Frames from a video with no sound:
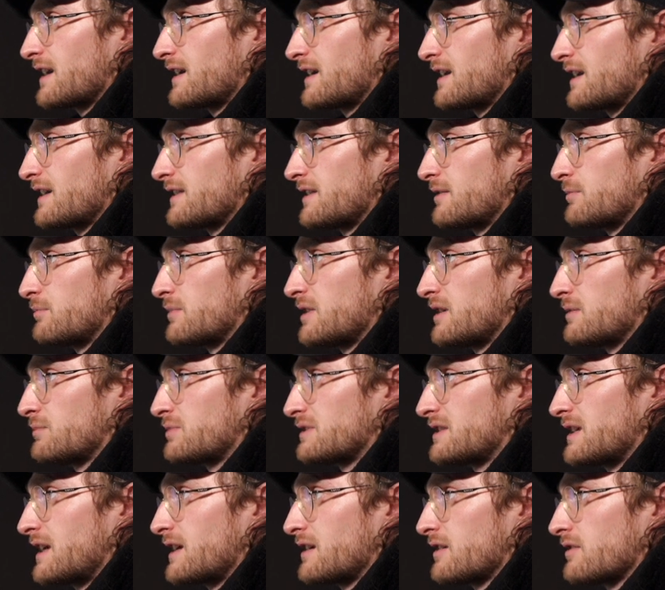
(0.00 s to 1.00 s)
of like the meat and
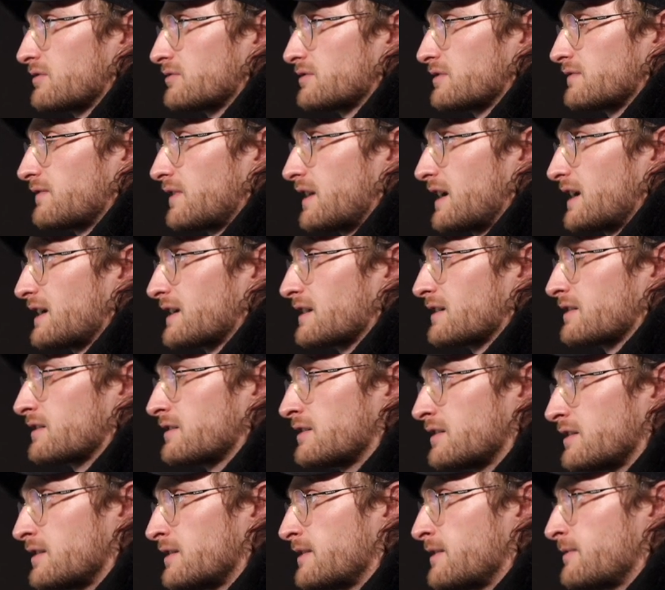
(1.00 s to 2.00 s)
potatoes of like
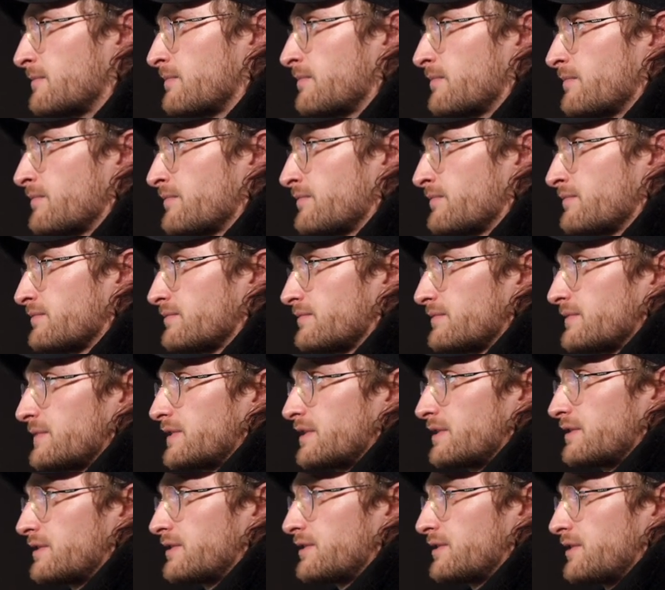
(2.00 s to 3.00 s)

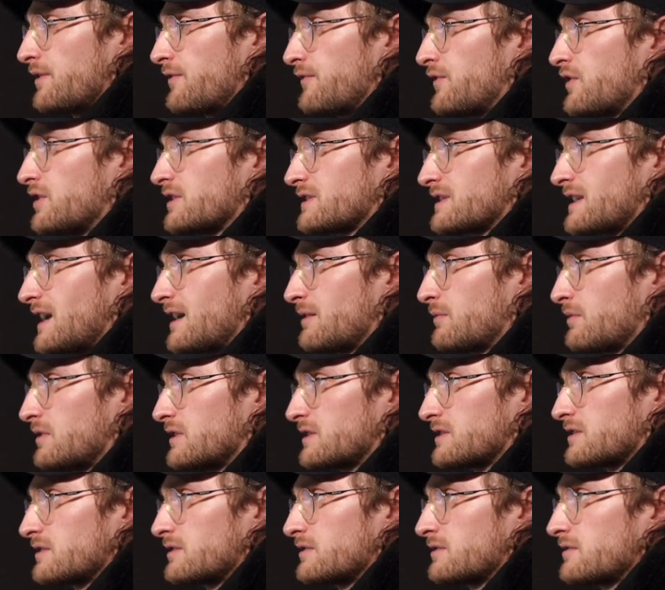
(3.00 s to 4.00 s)
the first time
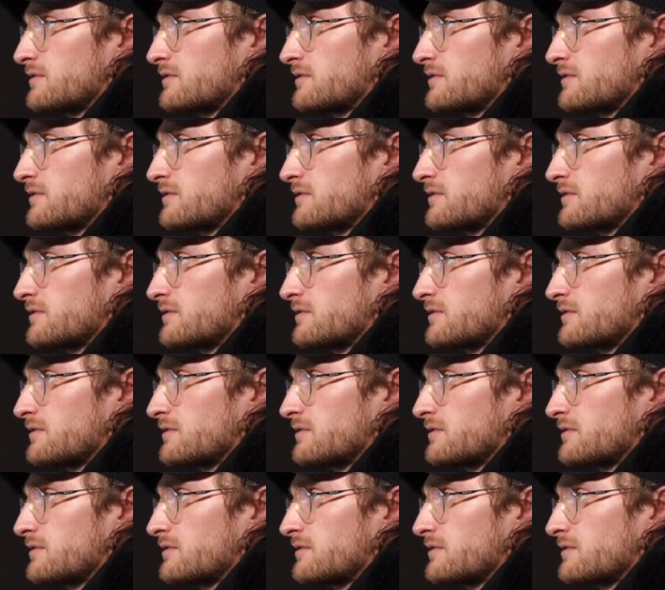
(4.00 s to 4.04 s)
listen.